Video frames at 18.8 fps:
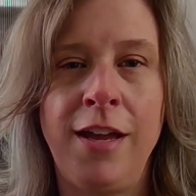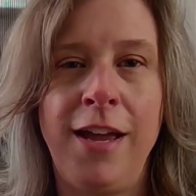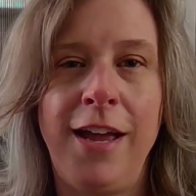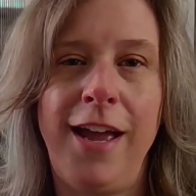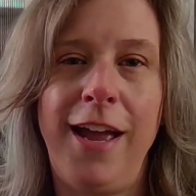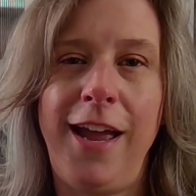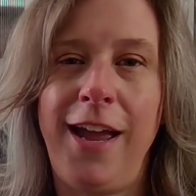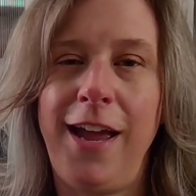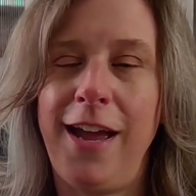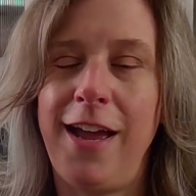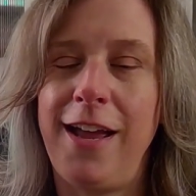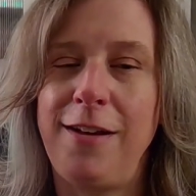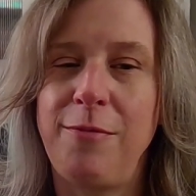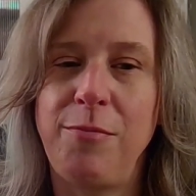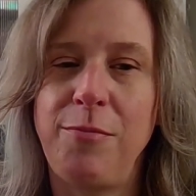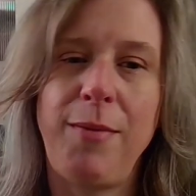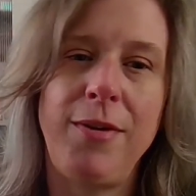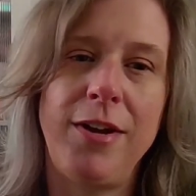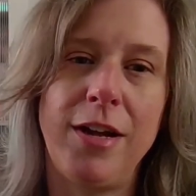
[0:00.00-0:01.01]
And
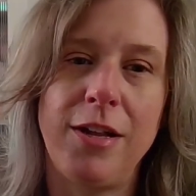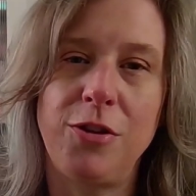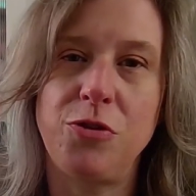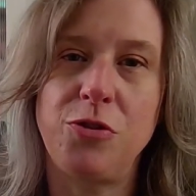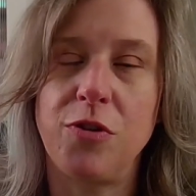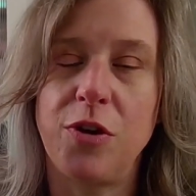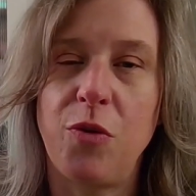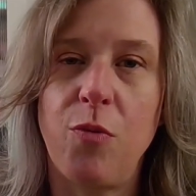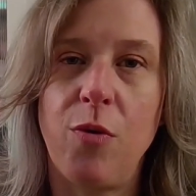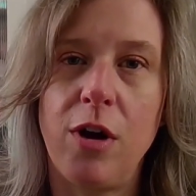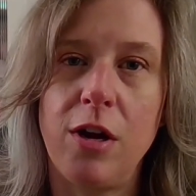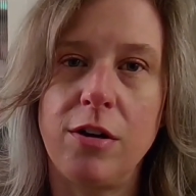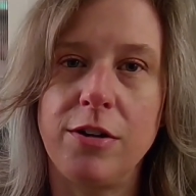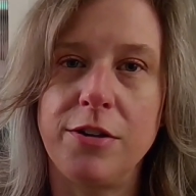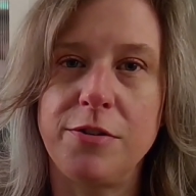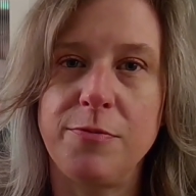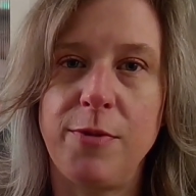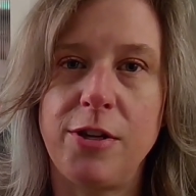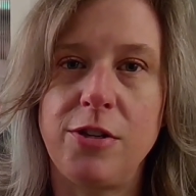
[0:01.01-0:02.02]
maybe not to drink water
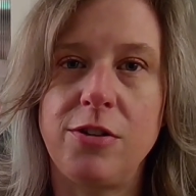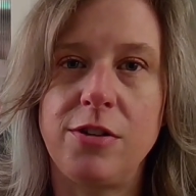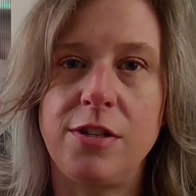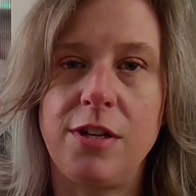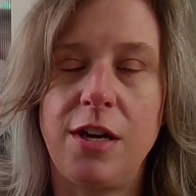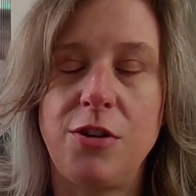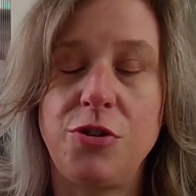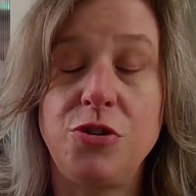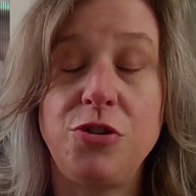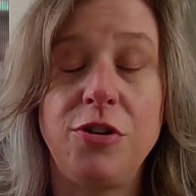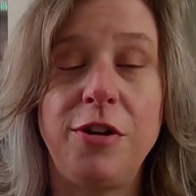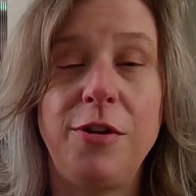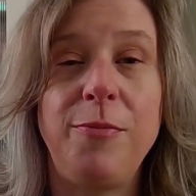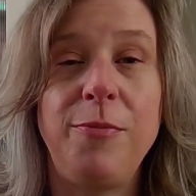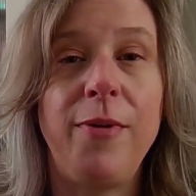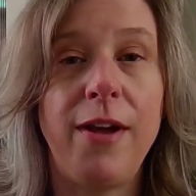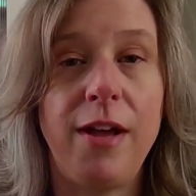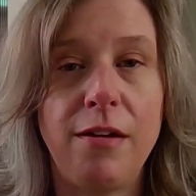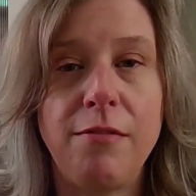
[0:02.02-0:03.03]
as much as I should,
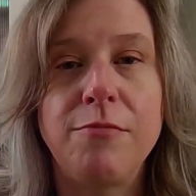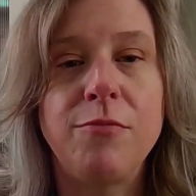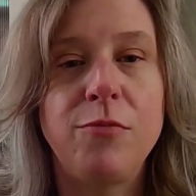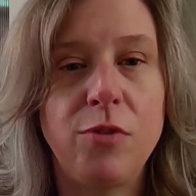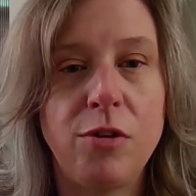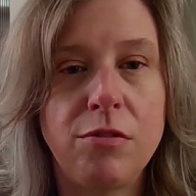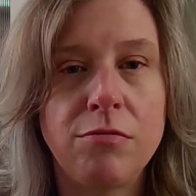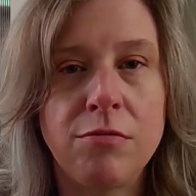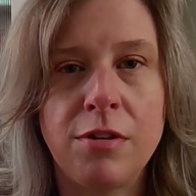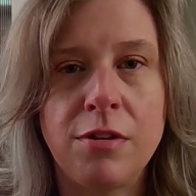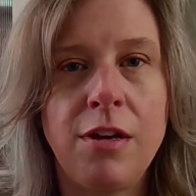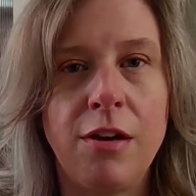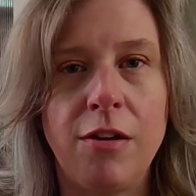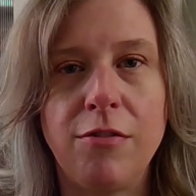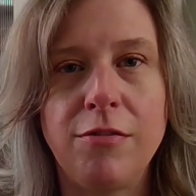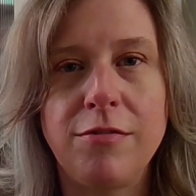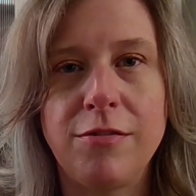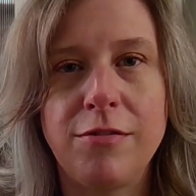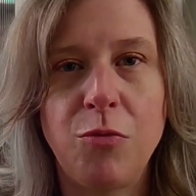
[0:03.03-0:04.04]
but well,
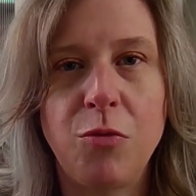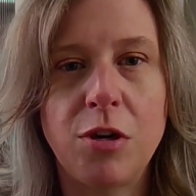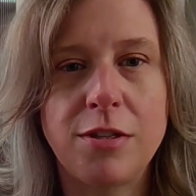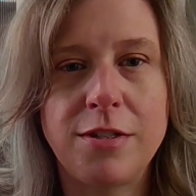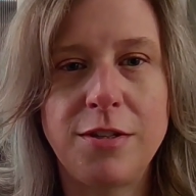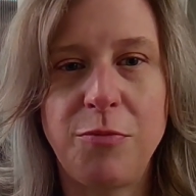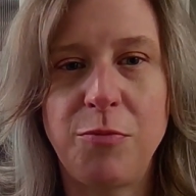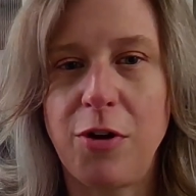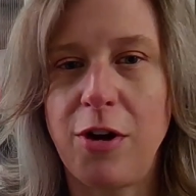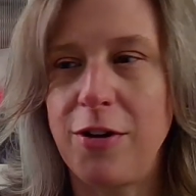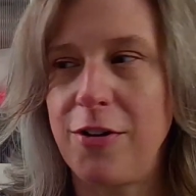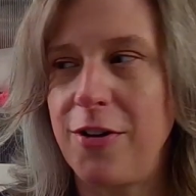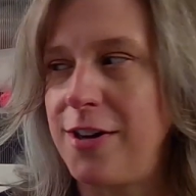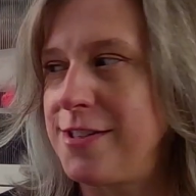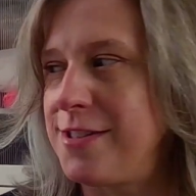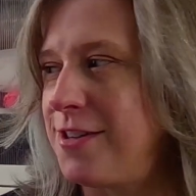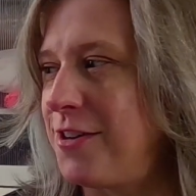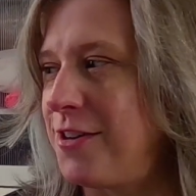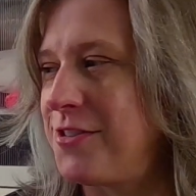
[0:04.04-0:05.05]
works in
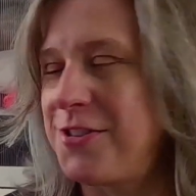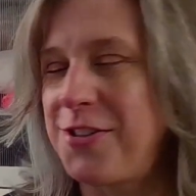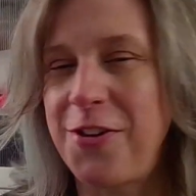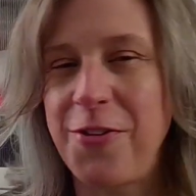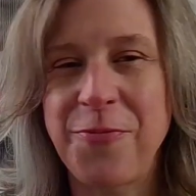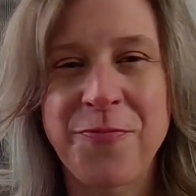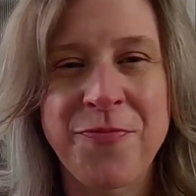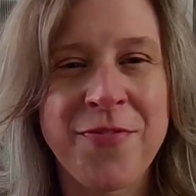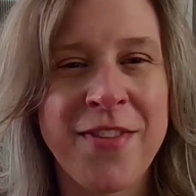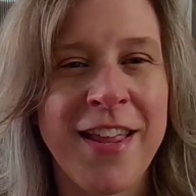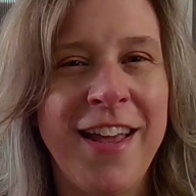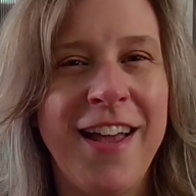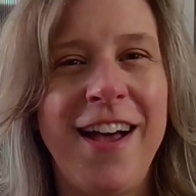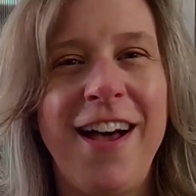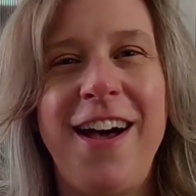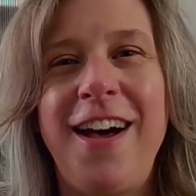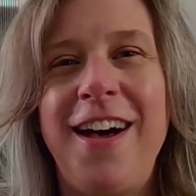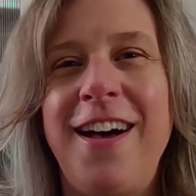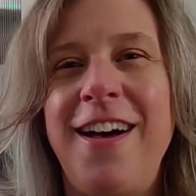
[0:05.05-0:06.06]
progress here.
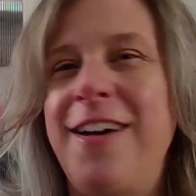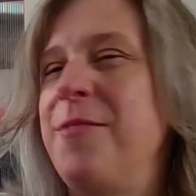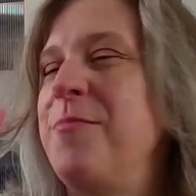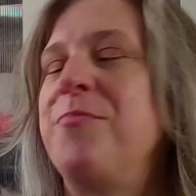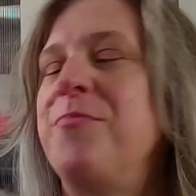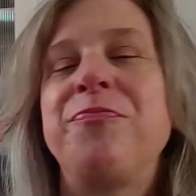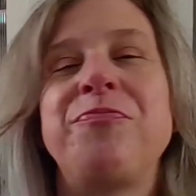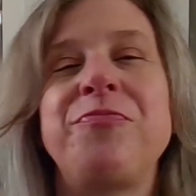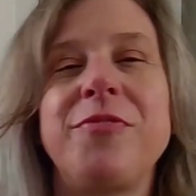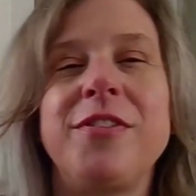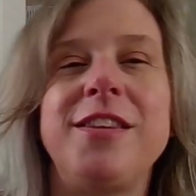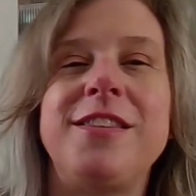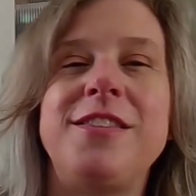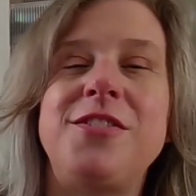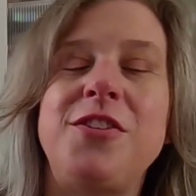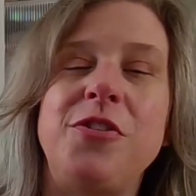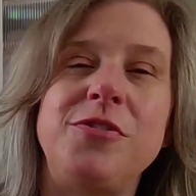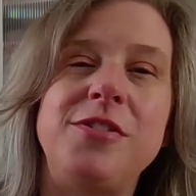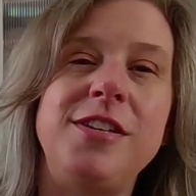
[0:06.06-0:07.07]

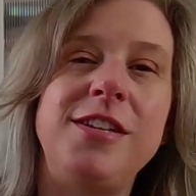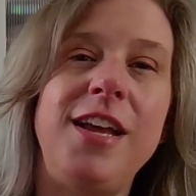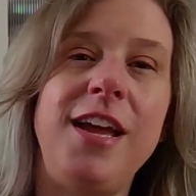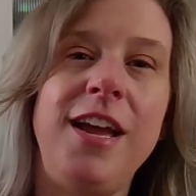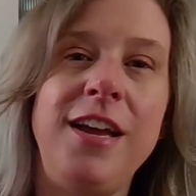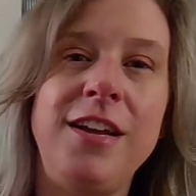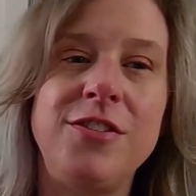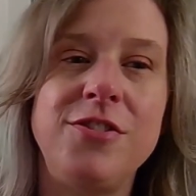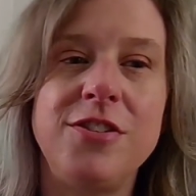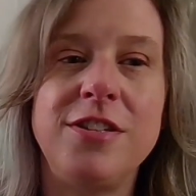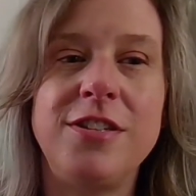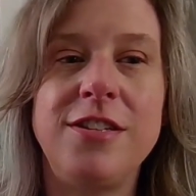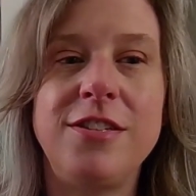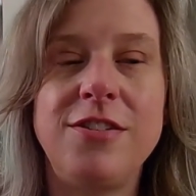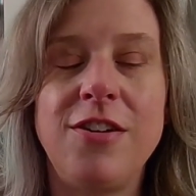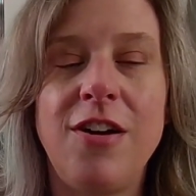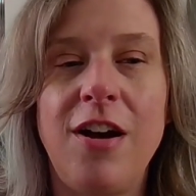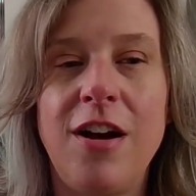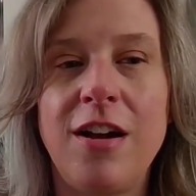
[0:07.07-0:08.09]
So today, just to
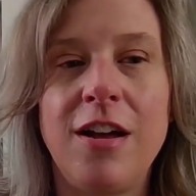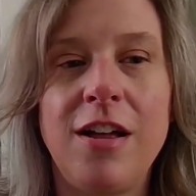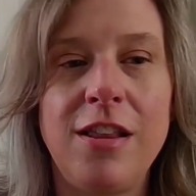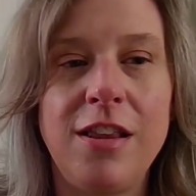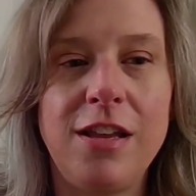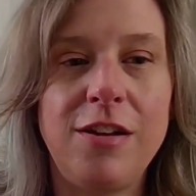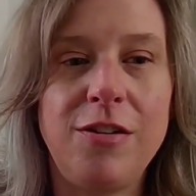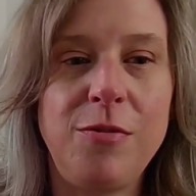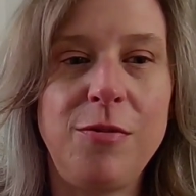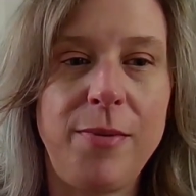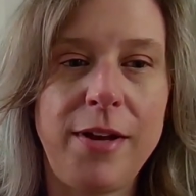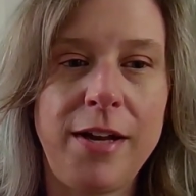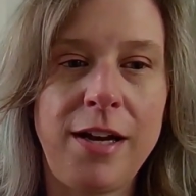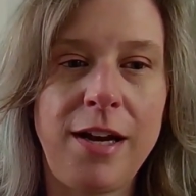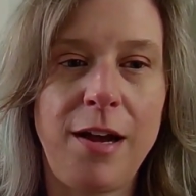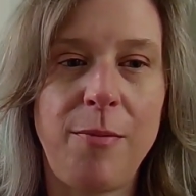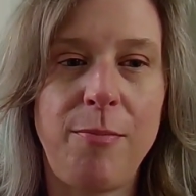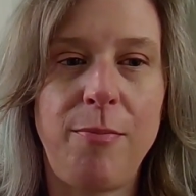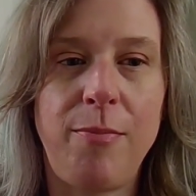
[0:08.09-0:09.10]
talk a little bit
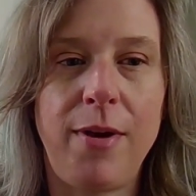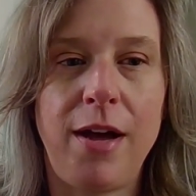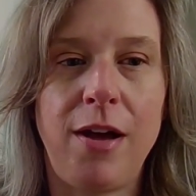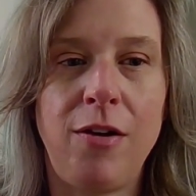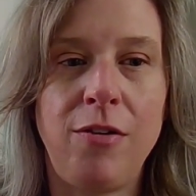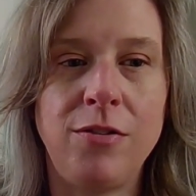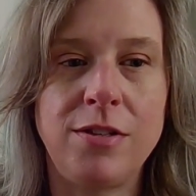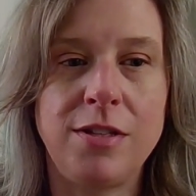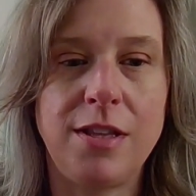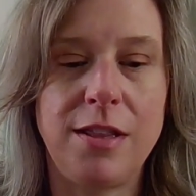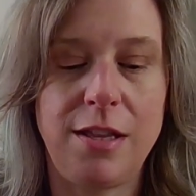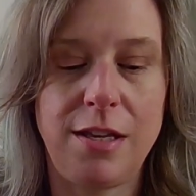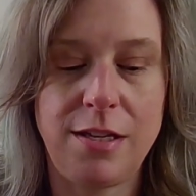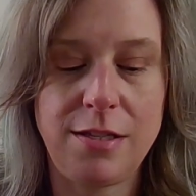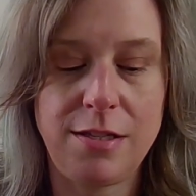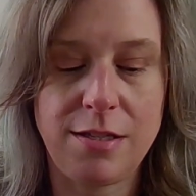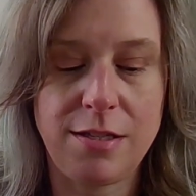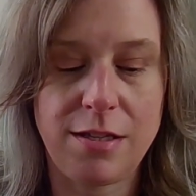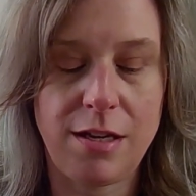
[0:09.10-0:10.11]
about
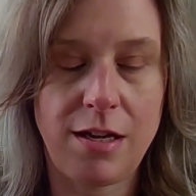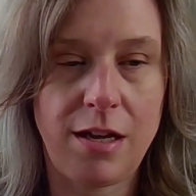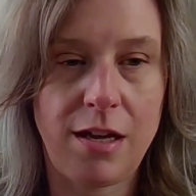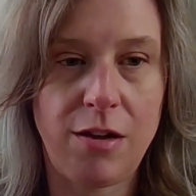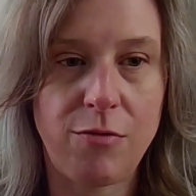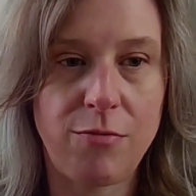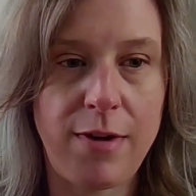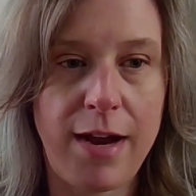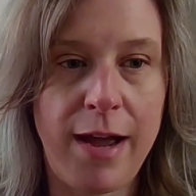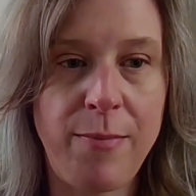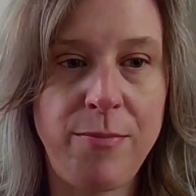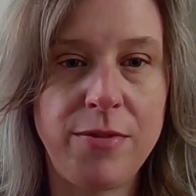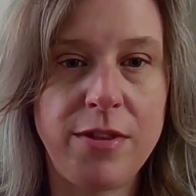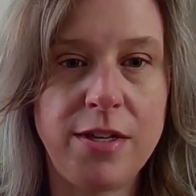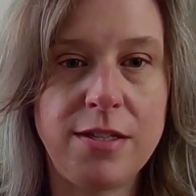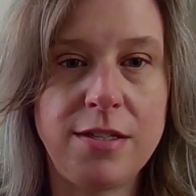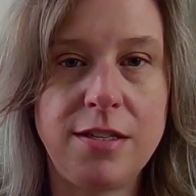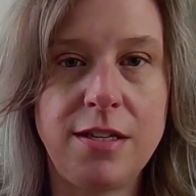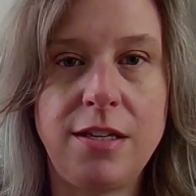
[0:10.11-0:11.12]
this wrap.
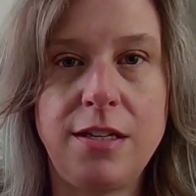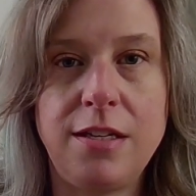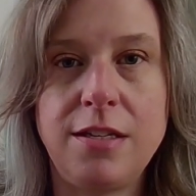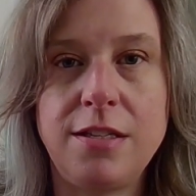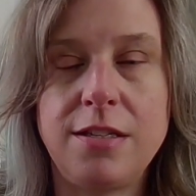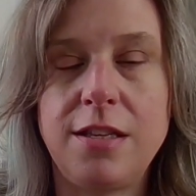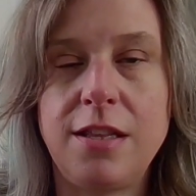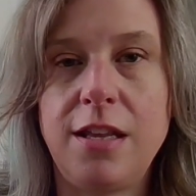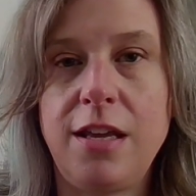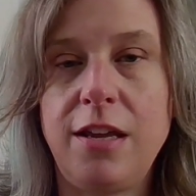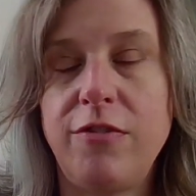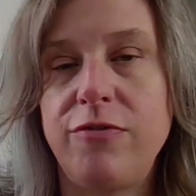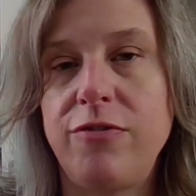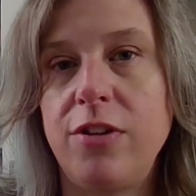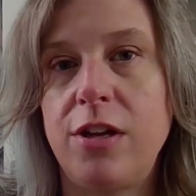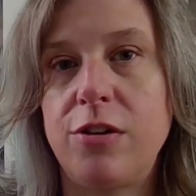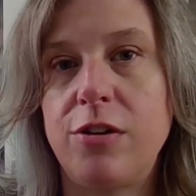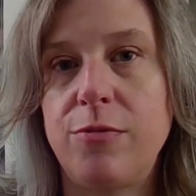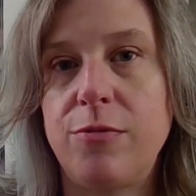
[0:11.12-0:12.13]
This is the
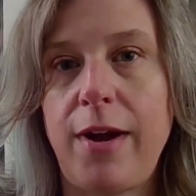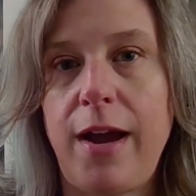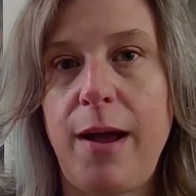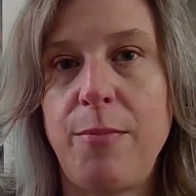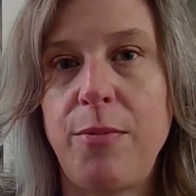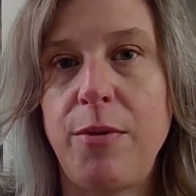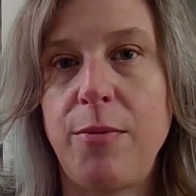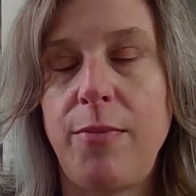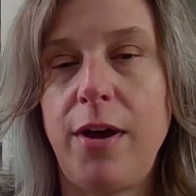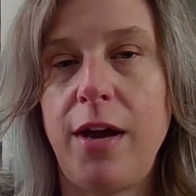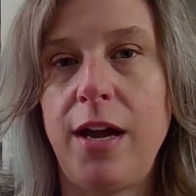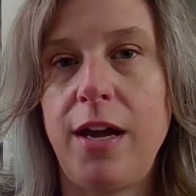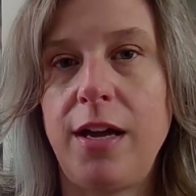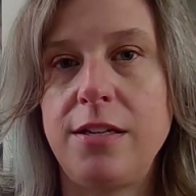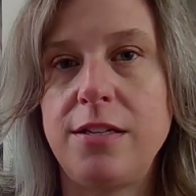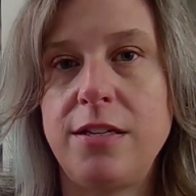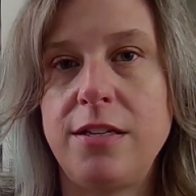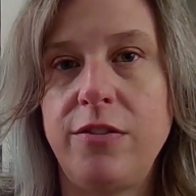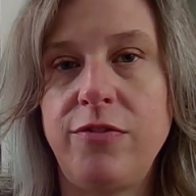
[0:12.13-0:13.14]
Flutter wrap by
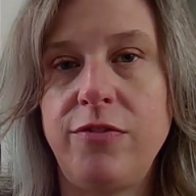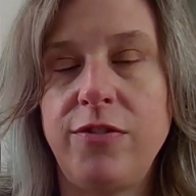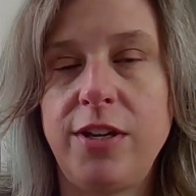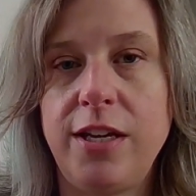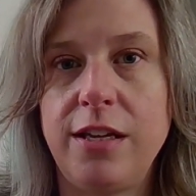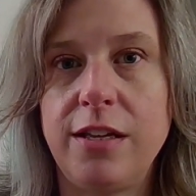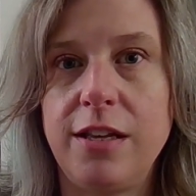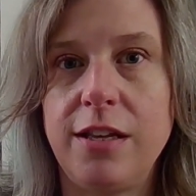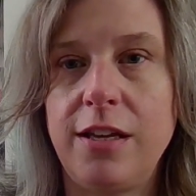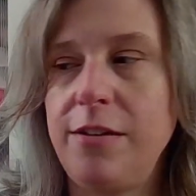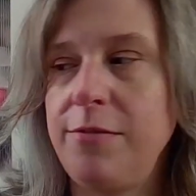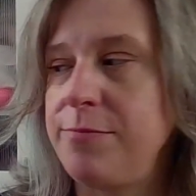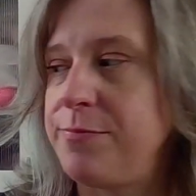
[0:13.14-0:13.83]
Tiff Neilan.